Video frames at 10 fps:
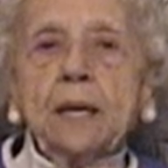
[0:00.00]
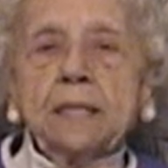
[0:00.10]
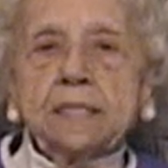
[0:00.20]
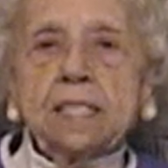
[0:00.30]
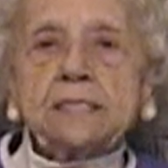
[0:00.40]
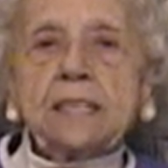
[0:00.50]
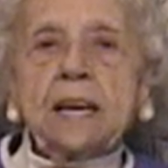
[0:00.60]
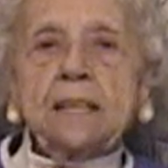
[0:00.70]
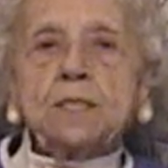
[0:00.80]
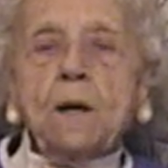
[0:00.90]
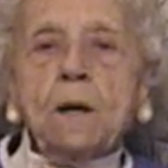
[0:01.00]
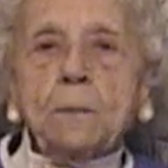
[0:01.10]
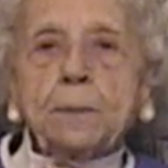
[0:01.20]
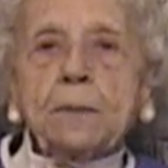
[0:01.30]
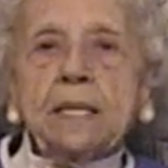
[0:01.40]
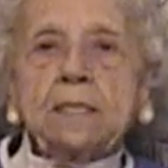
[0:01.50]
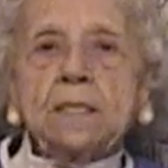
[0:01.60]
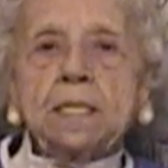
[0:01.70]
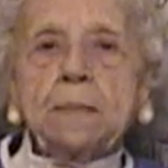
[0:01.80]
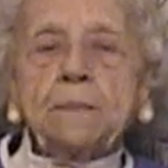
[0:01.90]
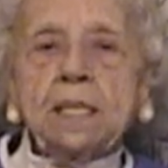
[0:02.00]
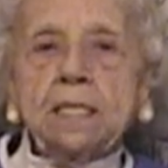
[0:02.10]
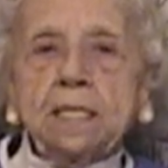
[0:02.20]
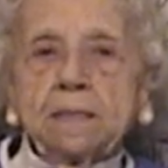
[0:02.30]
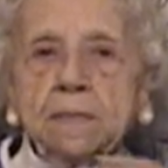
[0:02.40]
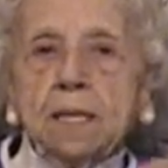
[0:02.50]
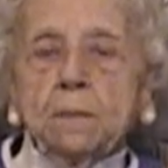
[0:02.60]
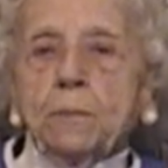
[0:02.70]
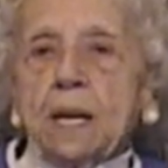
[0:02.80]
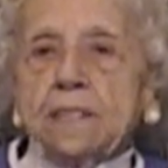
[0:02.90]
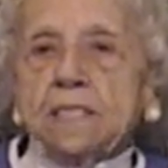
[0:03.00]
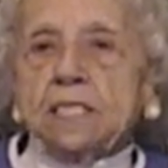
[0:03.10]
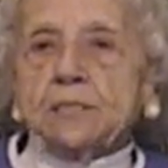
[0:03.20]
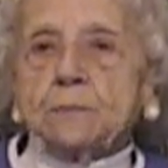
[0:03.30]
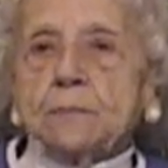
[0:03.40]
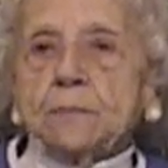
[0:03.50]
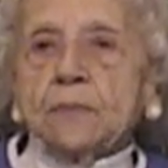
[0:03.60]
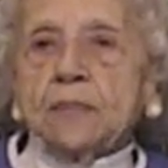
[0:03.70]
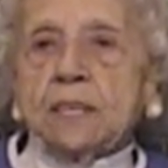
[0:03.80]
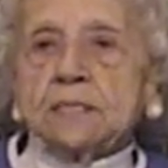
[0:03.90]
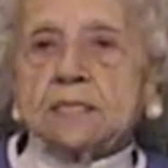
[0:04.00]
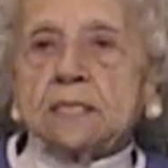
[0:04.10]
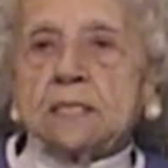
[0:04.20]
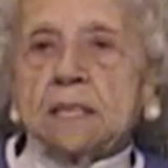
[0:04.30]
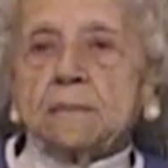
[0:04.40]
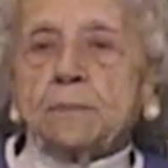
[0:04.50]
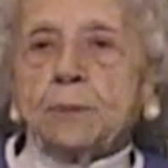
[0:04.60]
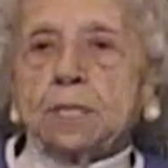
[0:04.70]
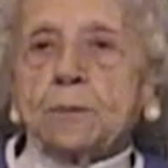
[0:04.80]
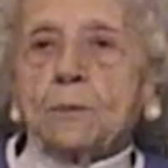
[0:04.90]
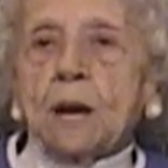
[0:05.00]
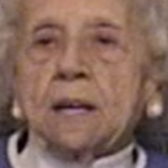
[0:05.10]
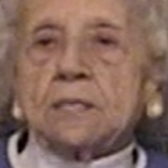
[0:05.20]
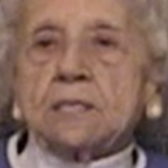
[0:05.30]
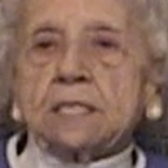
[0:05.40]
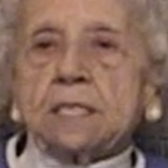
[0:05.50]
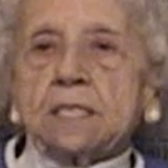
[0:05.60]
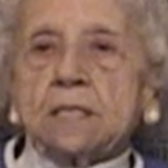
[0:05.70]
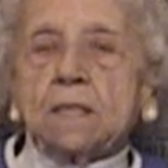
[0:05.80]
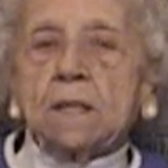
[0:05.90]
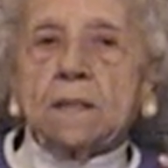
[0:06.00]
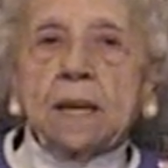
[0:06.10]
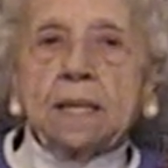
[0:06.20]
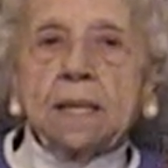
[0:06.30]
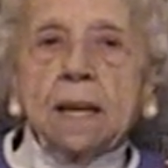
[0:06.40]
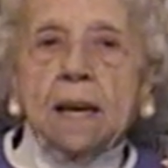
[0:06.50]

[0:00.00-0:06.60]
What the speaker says: and because they had to operate on him then and break these things and put the wires in and all that.